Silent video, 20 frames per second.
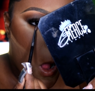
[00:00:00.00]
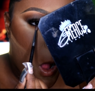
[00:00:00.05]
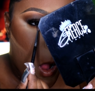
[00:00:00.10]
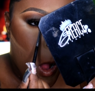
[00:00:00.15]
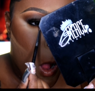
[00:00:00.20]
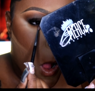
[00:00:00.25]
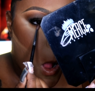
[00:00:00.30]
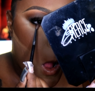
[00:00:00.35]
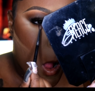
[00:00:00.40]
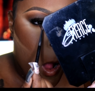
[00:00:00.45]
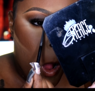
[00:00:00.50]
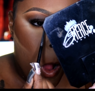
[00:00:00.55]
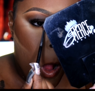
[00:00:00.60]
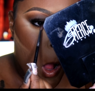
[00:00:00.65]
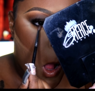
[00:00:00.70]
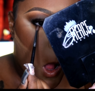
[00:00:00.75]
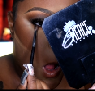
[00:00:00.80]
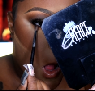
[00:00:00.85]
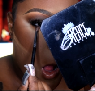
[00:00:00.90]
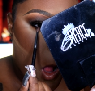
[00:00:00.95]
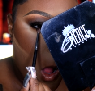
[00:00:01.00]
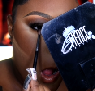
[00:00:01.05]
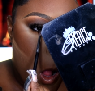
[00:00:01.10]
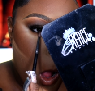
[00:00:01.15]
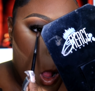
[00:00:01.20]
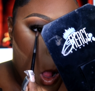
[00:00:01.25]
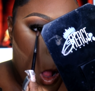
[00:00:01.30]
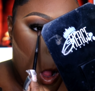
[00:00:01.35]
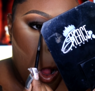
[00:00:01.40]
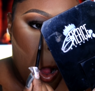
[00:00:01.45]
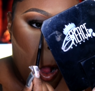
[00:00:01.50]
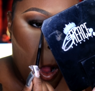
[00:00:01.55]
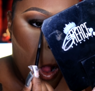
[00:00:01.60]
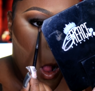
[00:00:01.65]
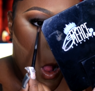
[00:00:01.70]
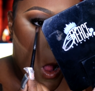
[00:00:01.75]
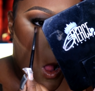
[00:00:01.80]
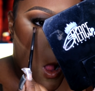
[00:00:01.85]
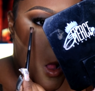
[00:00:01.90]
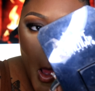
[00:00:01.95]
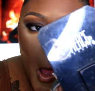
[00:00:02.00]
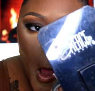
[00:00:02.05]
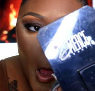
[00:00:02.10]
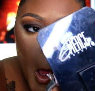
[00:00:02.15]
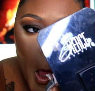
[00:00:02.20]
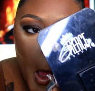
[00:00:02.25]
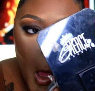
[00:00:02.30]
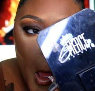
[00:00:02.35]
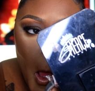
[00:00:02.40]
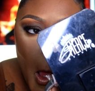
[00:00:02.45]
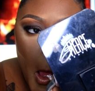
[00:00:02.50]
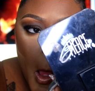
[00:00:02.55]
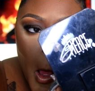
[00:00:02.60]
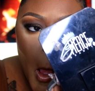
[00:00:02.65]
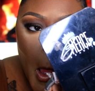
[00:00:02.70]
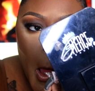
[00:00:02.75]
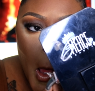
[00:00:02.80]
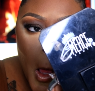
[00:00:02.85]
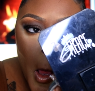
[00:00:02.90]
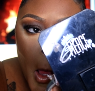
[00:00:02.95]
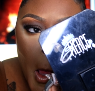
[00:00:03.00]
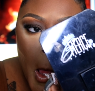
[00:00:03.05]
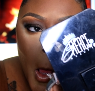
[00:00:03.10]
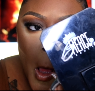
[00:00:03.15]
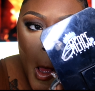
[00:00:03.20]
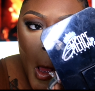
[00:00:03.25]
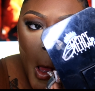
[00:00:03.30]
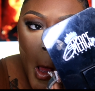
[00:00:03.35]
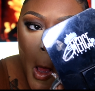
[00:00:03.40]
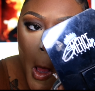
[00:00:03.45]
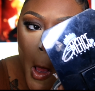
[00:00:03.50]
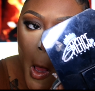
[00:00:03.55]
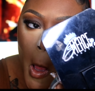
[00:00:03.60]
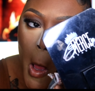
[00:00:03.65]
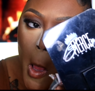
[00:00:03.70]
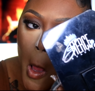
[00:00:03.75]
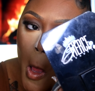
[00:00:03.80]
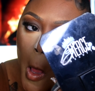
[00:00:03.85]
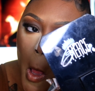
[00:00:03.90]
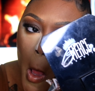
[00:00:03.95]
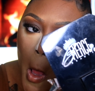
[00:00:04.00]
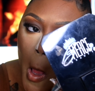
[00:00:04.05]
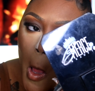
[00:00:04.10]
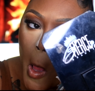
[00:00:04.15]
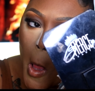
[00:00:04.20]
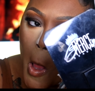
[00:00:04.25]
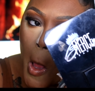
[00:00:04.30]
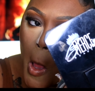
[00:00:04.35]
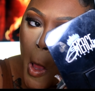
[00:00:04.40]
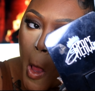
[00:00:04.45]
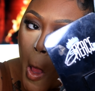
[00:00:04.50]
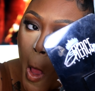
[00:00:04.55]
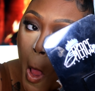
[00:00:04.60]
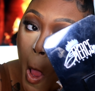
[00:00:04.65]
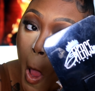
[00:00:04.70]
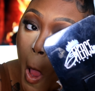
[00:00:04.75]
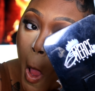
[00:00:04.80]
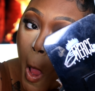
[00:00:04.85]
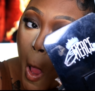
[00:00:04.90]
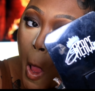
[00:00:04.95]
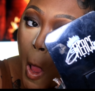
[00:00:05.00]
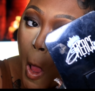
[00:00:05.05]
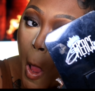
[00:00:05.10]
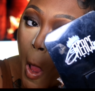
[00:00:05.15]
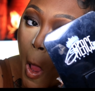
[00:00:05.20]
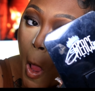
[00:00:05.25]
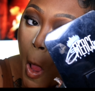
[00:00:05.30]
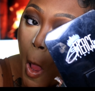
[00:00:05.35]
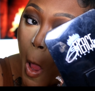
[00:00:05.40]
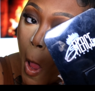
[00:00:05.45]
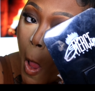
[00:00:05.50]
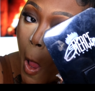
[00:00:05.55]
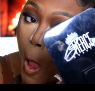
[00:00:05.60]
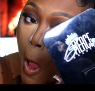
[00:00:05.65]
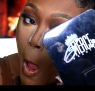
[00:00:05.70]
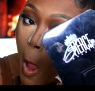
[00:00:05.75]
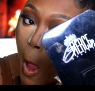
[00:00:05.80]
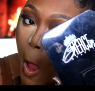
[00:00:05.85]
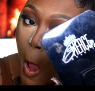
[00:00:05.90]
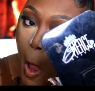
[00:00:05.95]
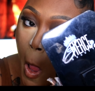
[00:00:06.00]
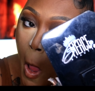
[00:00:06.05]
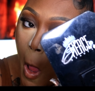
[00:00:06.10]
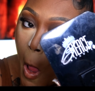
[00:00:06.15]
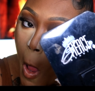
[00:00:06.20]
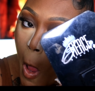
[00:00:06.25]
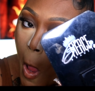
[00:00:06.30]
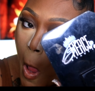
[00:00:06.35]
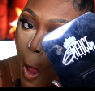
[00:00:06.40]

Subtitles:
I don't know, I like both. You know, some people say I can't get away with those bright colors under the eye.